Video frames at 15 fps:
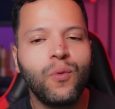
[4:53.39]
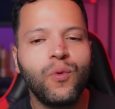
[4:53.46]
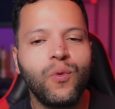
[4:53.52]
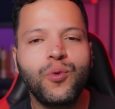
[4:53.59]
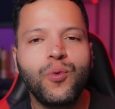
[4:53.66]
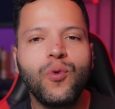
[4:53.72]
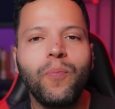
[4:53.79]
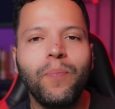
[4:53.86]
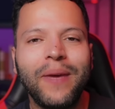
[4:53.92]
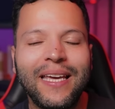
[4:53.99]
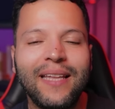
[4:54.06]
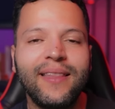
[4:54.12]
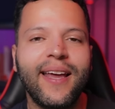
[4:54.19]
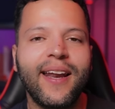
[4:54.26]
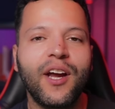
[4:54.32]
which will
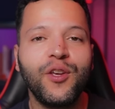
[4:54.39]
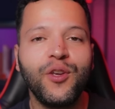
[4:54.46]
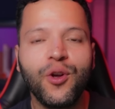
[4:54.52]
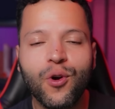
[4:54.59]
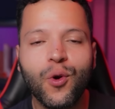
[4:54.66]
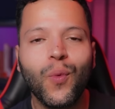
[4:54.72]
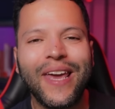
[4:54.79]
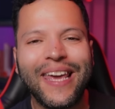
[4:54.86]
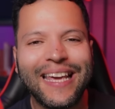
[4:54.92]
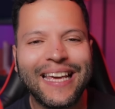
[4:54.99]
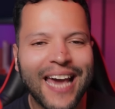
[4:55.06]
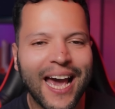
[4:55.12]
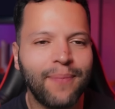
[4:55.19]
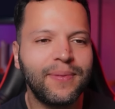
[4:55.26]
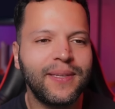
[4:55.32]
mean that our Euro wing
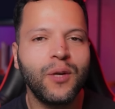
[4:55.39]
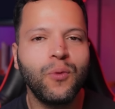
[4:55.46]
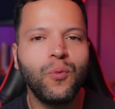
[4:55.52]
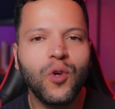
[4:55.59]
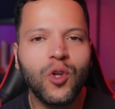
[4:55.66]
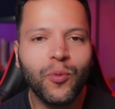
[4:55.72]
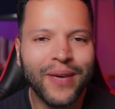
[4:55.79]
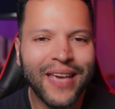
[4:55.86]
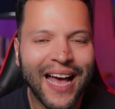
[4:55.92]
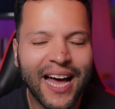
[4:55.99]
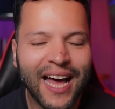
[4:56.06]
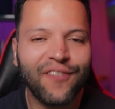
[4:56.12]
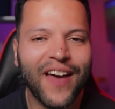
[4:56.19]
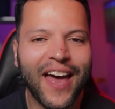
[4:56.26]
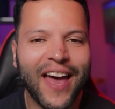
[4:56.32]
captain will be
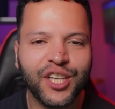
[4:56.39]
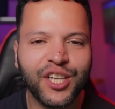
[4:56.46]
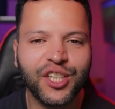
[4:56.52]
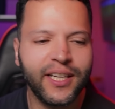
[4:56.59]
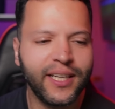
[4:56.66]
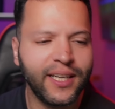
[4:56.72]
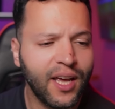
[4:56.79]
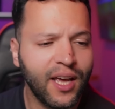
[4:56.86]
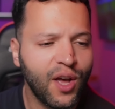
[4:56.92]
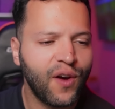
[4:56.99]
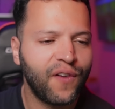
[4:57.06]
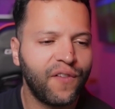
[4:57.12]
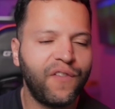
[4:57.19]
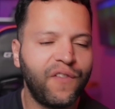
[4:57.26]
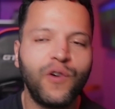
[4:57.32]
out of action
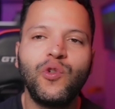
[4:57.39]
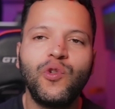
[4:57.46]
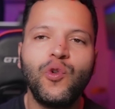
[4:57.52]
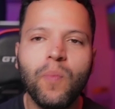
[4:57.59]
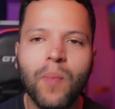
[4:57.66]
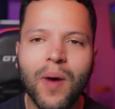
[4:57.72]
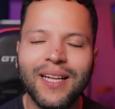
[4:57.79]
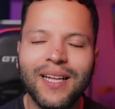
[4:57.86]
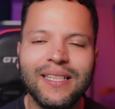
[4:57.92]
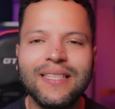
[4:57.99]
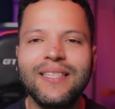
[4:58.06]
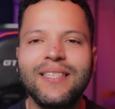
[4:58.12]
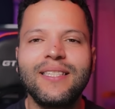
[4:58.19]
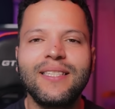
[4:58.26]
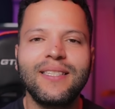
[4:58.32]
for 2
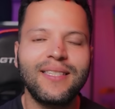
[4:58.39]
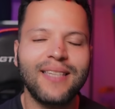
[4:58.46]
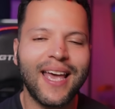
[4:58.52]
months.